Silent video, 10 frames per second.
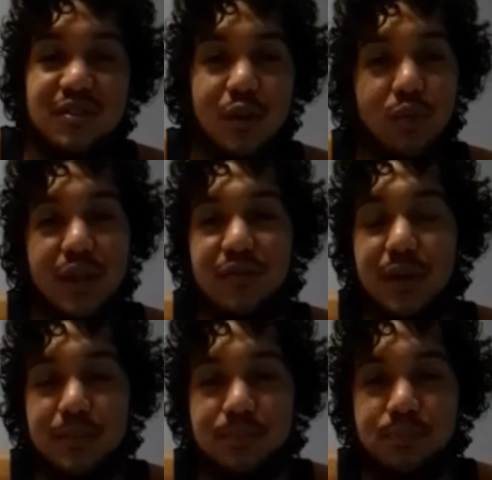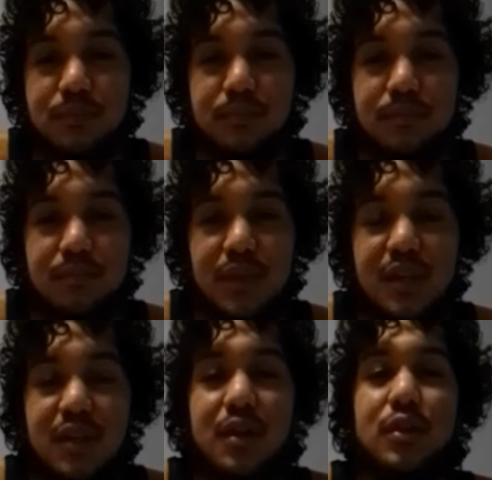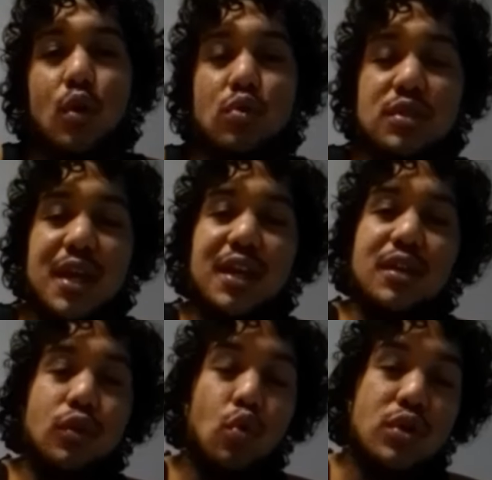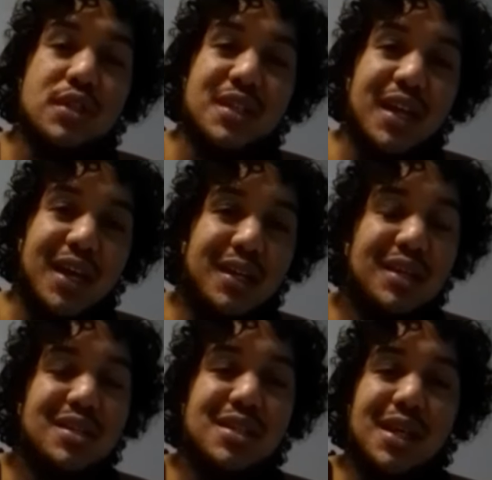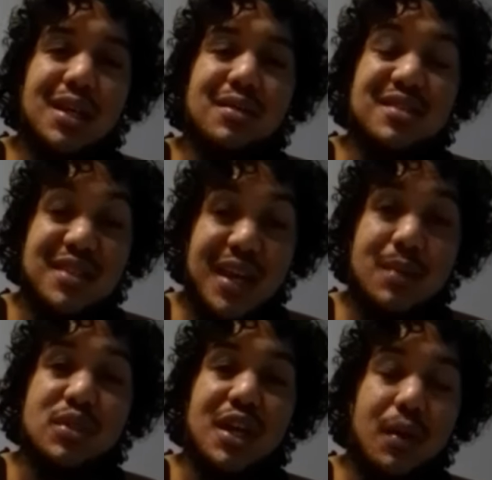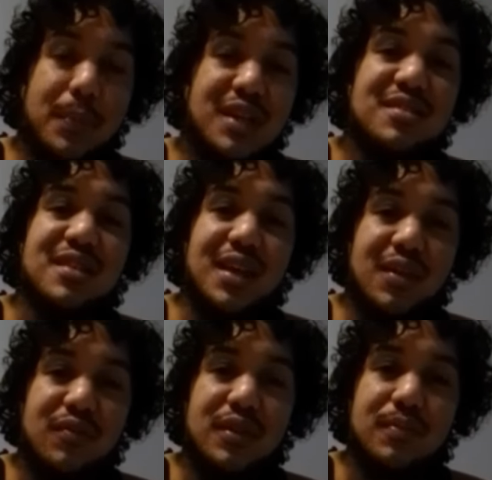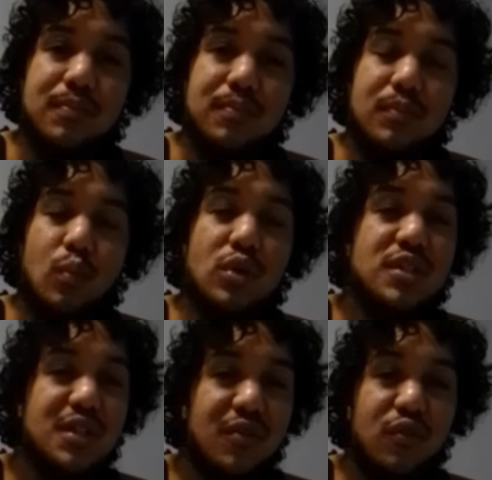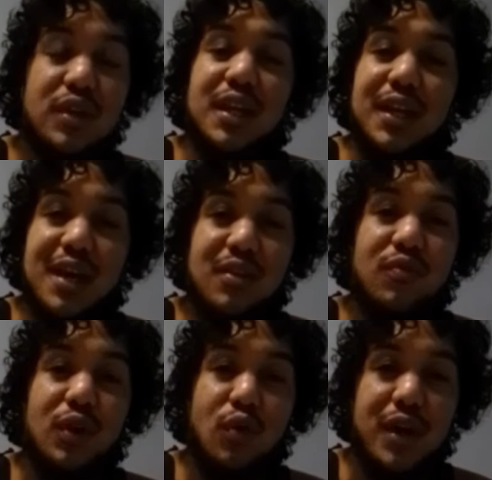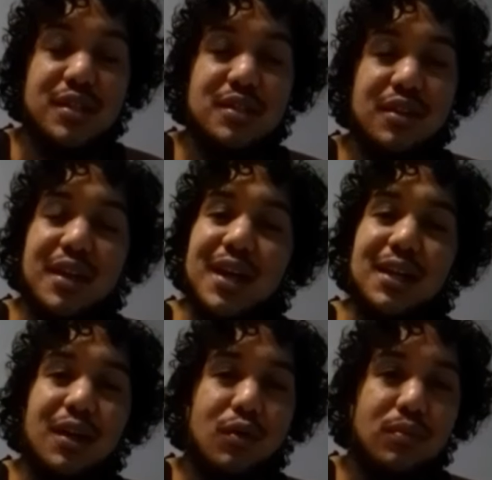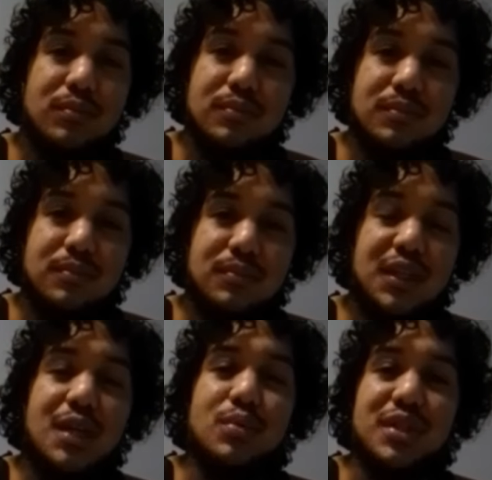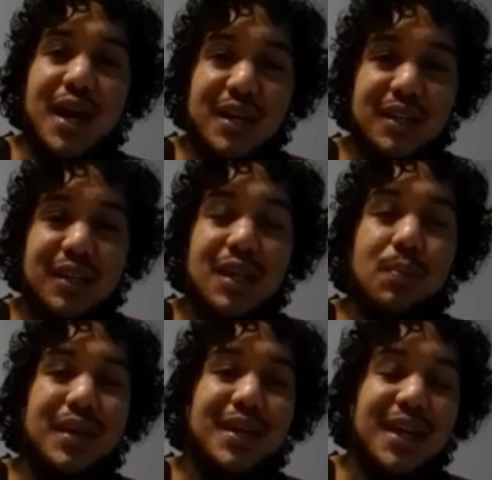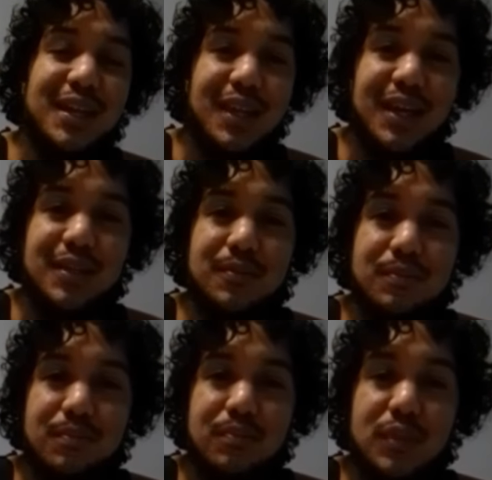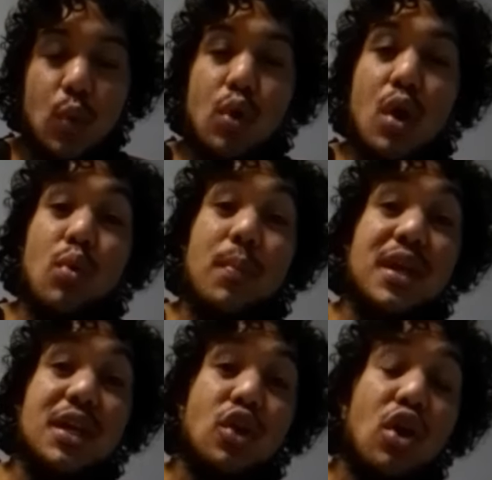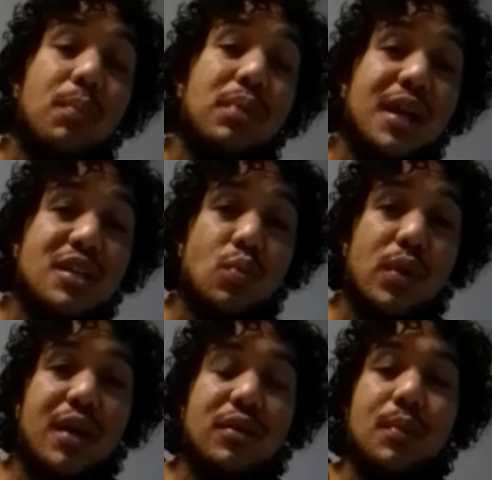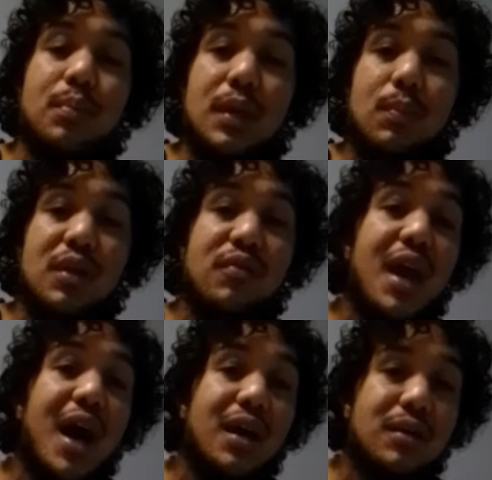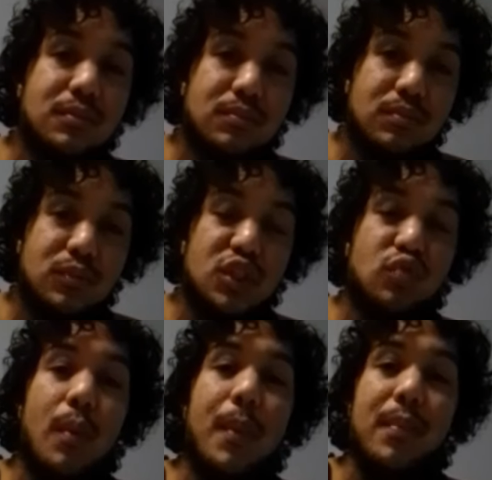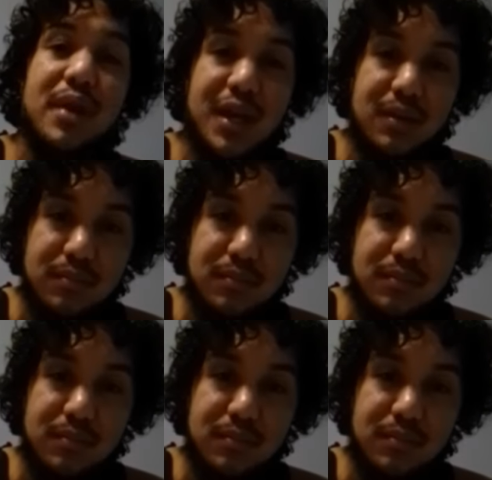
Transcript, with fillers: Don't give up. Those that endure to the end, the shame, same shall be saved. We're suffering together for Christ. You're not alone. Keep shining. Keep being that light. The world will be a dark place without the people of Yah. Just remember that.